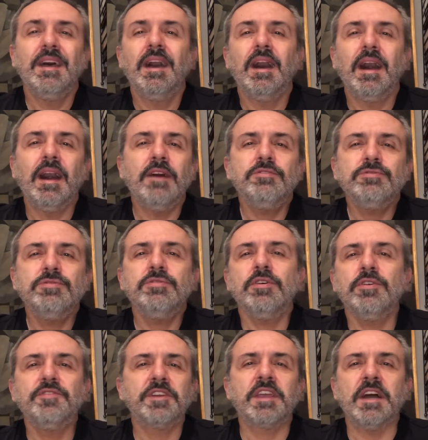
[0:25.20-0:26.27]
How to
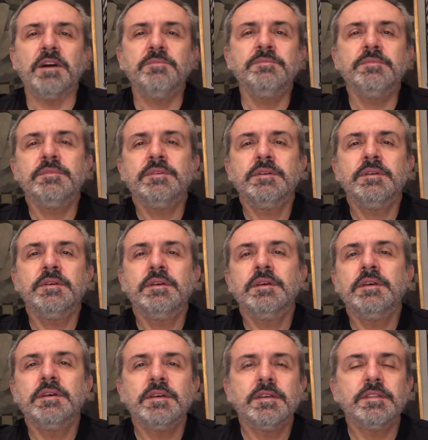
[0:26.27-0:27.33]
overcome
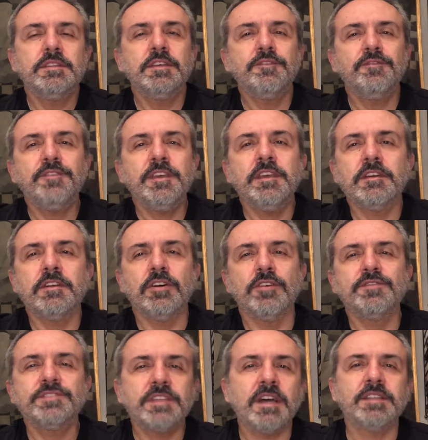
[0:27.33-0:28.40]
the fear of
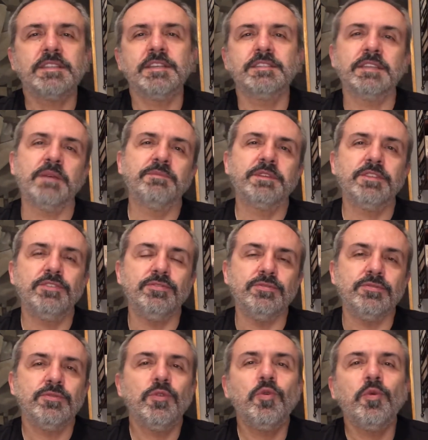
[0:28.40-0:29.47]
starting something new?
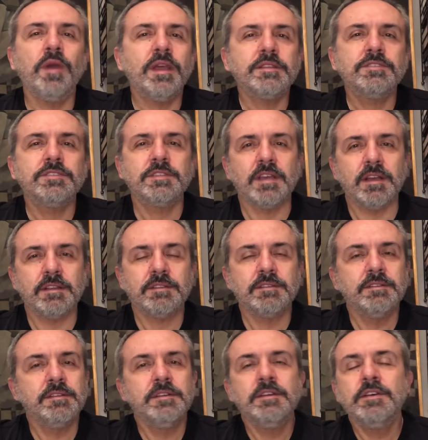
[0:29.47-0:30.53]
Where to start?
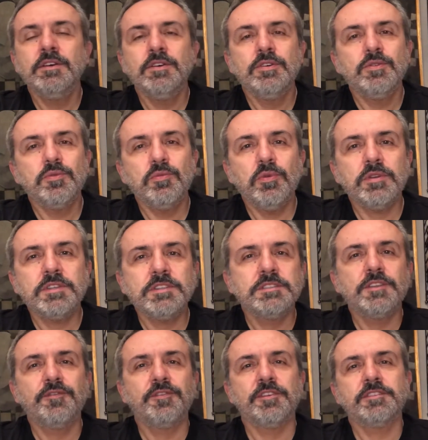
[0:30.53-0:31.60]
What is the
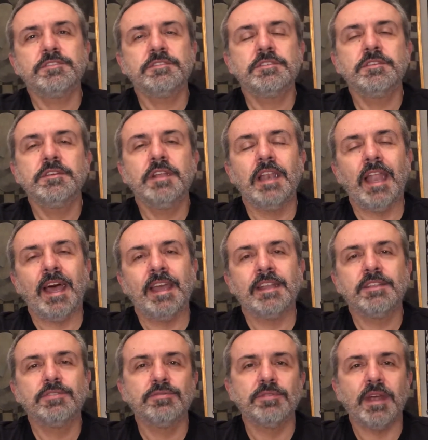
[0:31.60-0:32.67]
first line
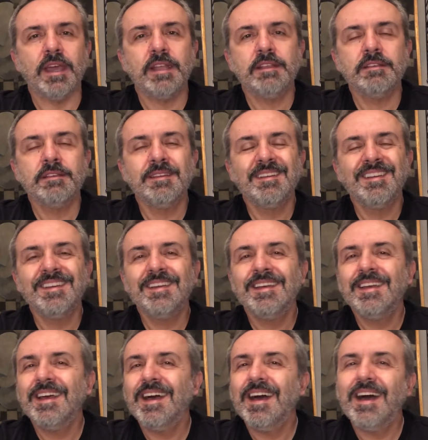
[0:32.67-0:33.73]
to write?
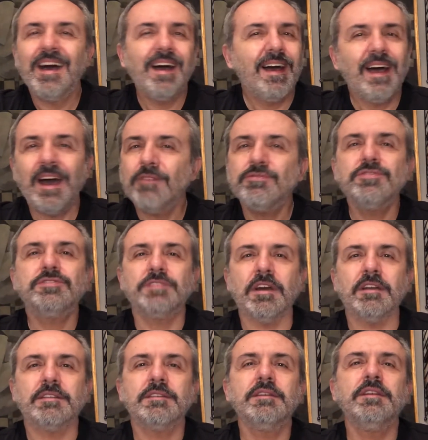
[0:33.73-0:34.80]
How to
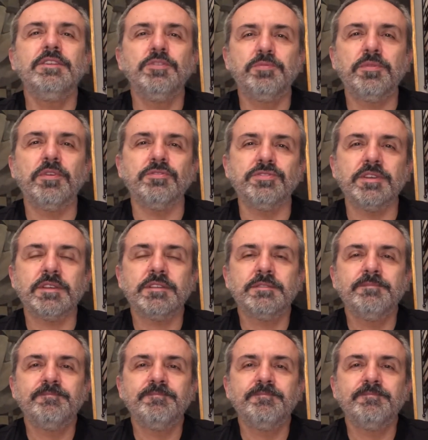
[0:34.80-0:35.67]
start a new project?